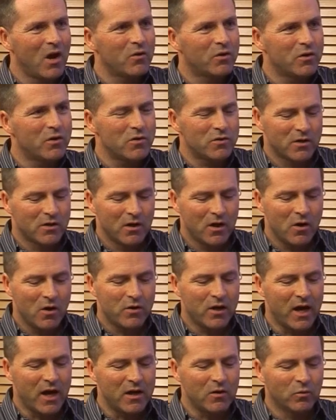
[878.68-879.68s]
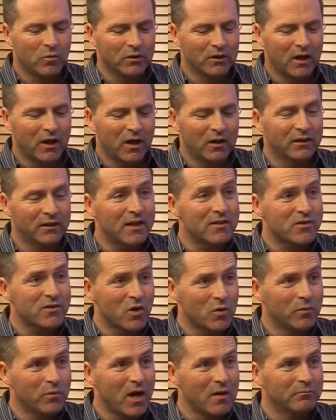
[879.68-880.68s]
Oh, good. Okay, well, let's
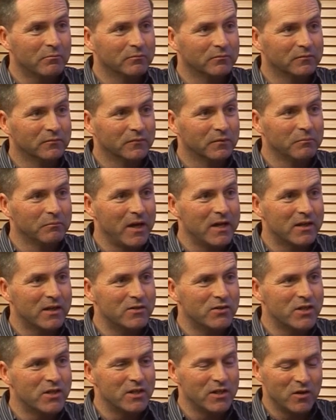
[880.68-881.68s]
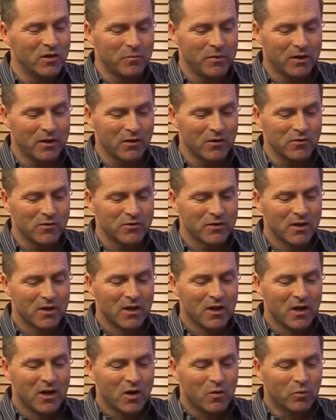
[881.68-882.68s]
hope that may continue, because
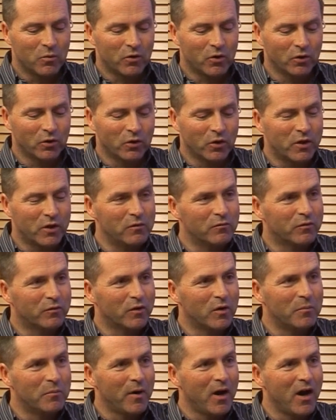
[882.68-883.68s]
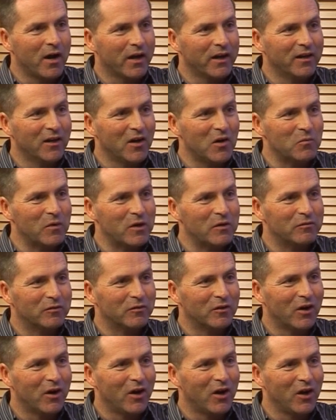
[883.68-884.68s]
we're all looking for a bargain, aren't we,
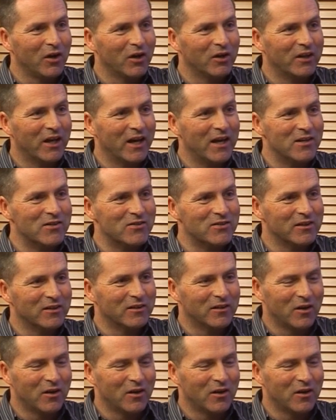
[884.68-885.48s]
for our holidays?